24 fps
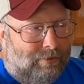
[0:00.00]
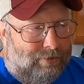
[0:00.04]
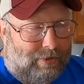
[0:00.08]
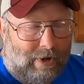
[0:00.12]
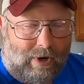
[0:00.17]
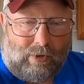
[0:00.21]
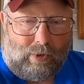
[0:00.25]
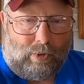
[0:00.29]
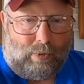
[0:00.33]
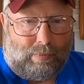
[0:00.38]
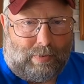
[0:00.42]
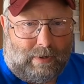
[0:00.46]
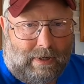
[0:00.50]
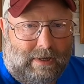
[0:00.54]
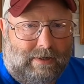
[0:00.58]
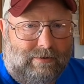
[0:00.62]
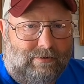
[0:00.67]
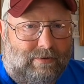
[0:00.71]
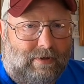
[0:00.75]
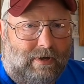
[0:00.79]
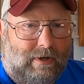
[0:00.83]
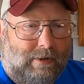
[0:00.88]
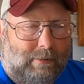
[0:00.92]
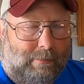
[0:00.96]

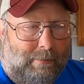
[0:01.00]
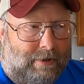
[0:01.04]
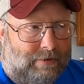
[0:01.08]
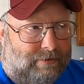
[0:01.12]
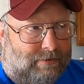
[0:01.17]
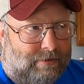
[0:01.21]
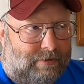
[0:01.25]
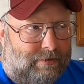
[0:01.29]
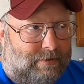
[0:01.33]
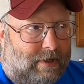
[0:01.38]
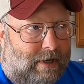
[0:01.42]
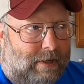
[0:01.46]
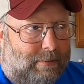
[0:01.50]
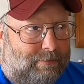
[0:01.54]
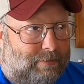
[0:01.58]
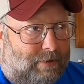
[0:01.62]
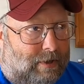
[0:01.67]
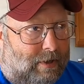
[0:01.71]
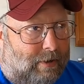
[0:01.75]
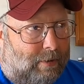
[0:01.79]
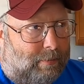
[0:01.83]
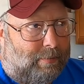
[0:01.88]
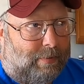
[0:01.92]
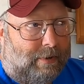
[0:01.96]
gyroplane, so like Benson type
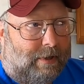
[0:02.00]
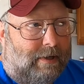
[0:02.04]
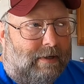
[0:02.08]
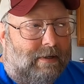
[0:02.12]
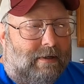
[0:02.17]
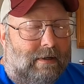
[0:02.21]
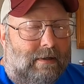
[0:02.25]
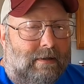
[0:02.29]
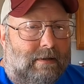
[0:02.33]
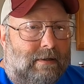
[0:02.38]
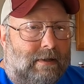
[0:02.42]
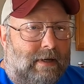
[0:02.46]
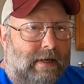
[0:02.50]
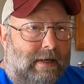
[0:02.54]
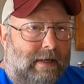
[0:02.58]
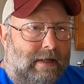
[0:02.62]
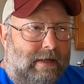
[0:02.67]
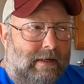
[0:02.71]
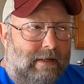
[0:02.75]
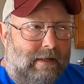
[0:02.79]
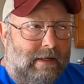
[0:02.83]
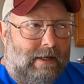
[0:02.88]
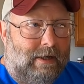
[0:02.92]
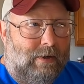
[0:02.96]
gyroplane,
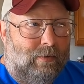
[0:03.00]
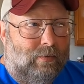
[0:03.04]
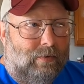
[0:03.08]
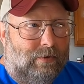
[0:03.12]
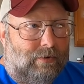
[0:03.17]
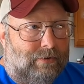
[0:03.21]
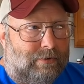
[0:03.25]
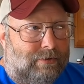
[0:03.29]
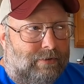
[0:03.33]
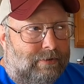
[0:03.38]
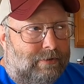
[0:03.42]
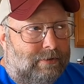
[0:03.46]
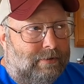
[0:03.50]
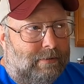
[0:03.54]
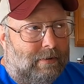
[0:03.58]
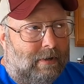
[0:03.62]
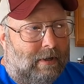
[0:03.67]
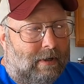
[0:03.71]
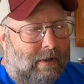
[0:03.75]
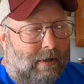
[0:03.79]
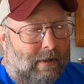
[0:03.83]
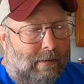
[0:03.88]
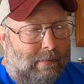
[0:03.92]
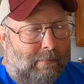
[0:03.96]
and he was
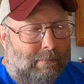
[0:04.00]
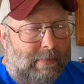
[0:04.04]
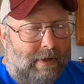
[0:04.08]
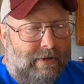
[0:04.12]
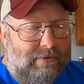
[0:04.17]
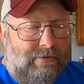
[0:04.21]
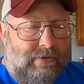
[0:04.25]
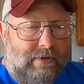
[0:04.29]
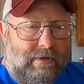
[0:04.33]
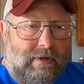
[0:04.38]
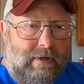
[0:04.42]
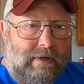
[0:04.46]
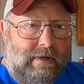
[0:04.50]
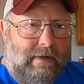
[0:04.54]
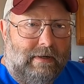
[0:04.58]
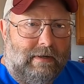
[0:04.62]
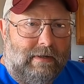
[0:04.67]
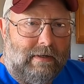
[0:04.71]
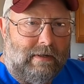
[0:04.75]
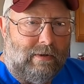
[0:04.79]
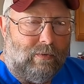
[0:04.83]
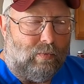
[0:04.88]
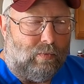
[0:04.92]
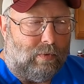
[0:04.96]
uh, basically
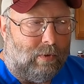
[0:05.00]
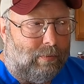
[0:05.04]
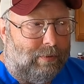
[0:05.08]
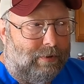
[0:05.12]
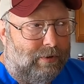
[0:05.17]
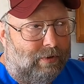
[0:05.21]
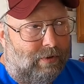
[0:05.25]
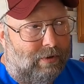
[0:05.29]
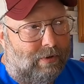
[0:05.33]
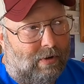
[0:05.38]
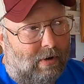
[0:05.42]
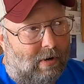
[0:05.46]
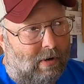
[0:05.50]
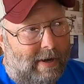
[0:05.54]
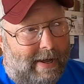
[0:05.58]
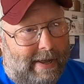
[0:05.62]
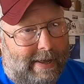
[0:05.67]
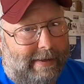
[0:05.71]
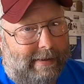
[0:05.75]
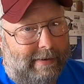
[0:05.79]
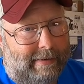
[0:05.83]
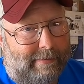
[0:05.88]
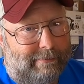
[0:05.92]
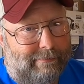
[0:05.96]
what we do call
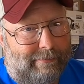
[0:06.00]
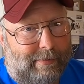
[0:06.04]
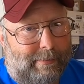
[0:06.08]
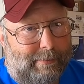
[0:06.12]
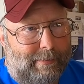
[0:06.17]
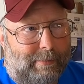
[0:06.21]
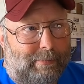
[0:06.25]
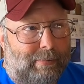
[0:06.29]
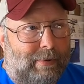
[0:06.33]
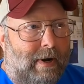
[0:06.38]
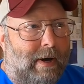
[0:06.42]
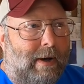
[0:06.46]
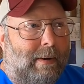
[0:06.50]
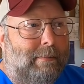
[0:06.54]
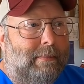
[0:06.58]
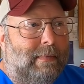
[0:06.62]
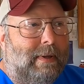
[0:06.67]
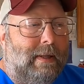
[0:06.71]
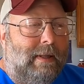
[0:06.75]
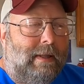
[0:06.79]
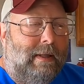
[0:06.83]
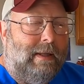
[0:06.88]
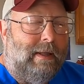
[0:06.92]
hanging it from the prop.